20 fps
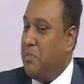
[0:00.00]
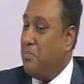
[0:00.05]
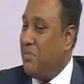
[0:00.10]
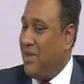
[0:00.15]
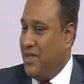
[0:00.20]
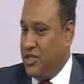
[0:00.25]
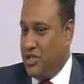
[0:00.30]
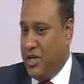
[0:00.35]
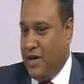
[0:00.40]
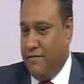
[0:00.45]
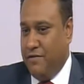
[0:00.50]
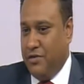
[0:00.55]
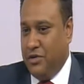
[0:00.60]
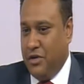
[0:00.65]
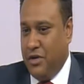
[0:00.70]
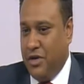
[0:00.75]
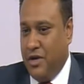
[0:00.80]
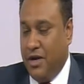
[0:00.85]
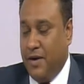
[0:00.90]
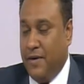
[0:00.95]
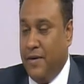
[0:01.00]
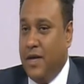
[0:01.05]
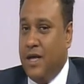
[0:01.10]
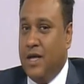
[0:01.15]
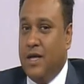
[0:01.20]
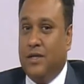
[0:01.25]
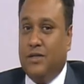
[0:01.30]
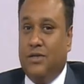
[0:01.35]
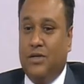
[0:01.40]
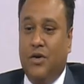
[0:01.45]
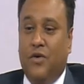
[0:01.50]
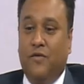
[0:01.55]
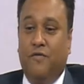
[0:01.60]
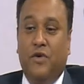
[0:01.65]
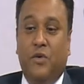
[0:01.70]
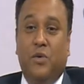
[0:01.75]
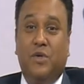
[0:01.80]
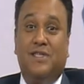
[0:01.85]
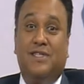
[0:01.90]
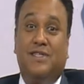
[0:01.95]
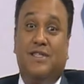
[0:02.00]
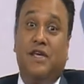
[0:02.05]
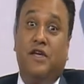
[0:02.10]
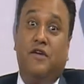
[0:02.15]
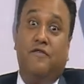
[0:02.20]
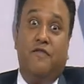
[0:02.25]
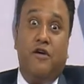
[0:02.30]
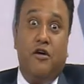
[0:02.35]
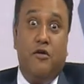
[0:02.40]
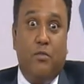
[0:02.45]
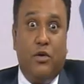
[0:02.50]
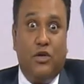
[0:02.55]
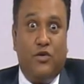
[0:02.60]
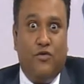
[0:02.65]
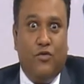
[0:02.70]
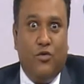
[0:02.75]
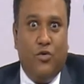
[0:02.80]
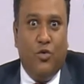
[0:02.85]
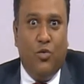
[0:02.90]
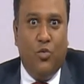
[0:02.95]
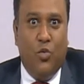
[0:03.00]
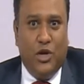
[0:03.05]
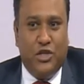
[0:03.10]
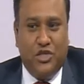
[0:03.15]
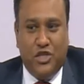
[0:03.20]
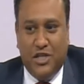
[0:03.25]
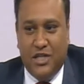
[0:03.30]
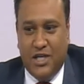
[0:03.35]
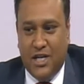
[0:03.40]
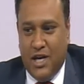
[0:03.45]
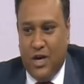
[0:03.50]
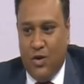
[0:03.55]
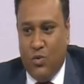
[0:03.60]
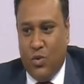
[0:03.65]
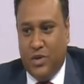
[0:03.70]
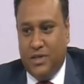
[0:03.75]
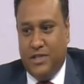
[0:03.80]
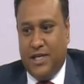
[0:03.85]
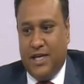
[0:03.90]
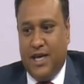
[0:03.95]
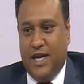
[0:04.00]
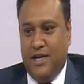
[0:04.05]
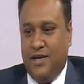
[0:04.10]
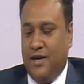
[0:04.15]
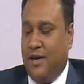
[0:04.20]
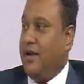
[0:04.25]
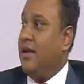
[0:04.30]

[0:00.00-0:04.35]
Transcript: pleasure having you here. So viewers, thank you very much for watching once again, and